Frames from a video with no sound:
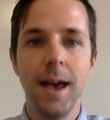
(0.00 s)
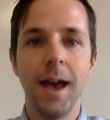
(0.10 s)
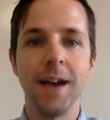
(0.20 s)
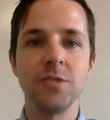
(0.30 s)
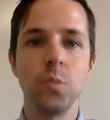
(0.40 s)

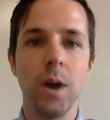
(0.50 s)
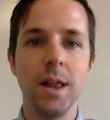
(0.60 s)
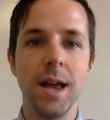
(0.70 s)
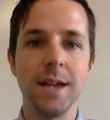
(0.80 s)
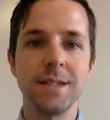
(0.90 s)
as
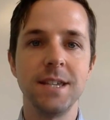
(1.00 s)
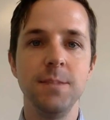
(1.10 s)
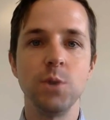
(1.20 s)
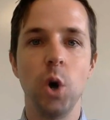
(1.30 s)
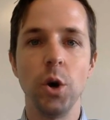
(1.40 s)
well as
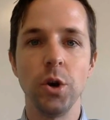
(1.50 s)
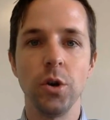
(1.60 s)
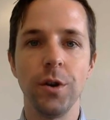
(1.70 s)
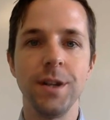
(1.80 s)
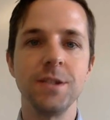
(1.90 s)
keeps all your
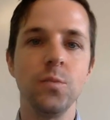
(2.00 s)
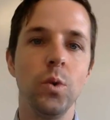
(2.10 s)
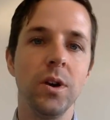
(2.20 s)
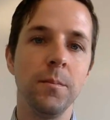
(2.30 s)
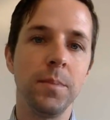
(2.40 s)
grades in
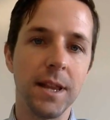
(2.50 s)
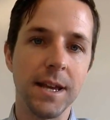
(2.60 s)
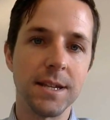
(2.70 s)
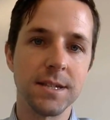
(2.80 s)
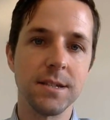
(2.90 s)
one
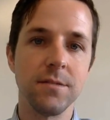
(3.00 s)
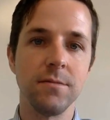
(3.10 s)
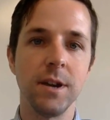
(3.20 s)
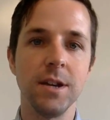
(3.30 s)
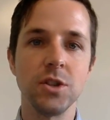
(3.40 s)
place,
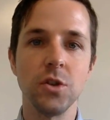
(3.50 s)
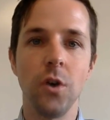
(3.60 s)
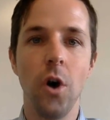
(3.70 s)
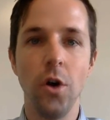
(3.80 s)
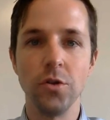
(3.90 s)
right? So
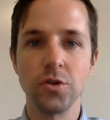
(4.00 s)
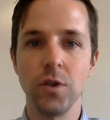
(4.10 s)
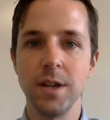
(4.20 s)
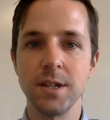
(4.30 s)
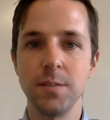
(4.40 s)
all those
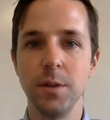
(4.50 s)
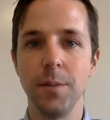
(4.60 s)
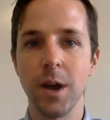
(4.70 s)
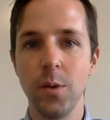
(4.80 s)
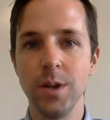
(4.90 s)
grades completed
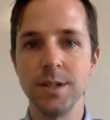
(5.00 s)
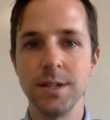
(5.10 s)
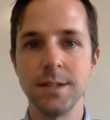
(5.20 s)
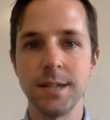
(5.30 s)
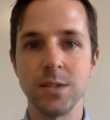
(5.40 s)
by
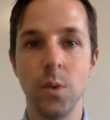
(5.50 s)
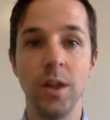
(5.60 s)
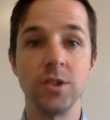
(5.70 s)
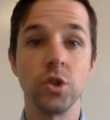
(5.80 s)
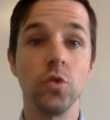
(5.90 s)
quizzes, as well
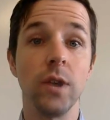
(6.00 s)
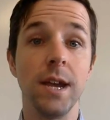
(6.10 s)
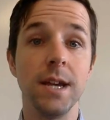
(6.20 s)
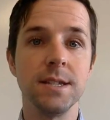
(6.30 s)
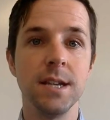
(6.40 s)
as the
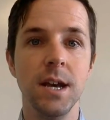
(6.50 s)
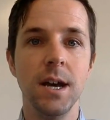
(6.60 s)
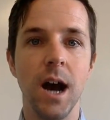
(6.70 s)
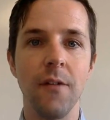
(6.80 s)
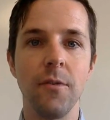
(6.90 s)
grades
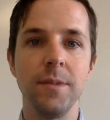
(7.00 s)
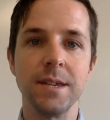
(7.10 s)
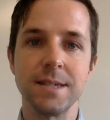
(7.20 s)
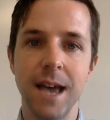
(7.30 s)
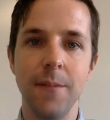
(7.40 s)
uh, from the
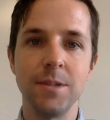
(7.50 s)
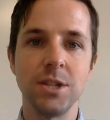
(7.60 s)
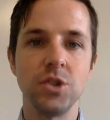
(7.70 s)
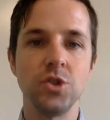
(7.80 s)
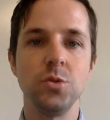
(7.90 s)
assignments
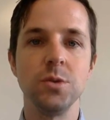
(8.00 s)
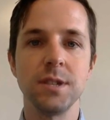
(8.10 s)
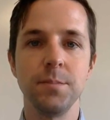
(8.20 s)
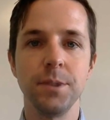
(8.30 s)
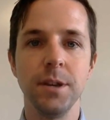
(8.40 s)
that students
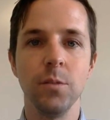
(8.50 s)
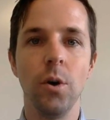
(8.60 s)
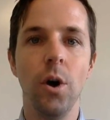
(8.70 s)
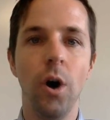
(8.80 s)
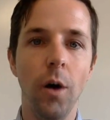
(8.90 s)
complete
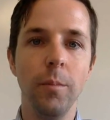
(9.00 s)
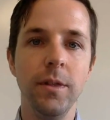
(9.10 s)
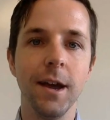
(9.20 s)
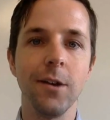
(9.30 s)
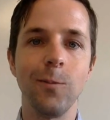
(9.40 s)
will all be
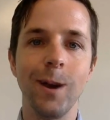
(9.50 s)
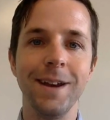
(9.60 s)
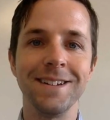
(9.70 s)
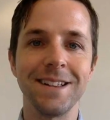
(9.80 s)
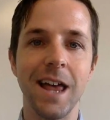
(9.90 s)
there
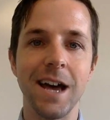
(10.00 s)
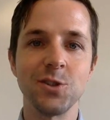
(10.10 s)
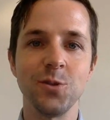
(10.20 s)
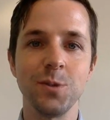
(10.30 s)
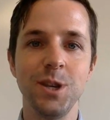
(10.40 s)
right in
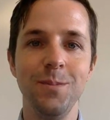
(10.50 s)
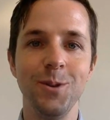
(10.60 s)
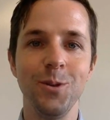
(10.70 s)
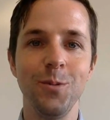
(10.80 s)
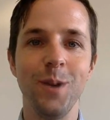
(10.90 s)
Classroom,
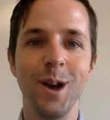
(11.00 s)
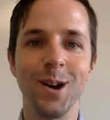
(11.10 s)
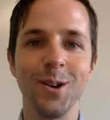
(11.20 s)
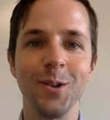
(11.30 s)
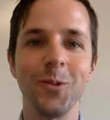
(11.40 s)
keeping you
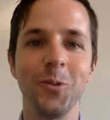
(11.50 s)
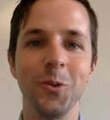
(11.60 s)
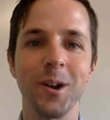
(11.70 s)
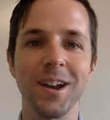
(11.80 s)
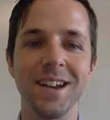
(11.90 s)
better
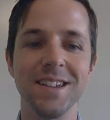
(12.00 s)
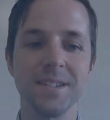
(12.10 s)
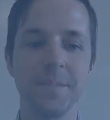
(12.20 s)
organized.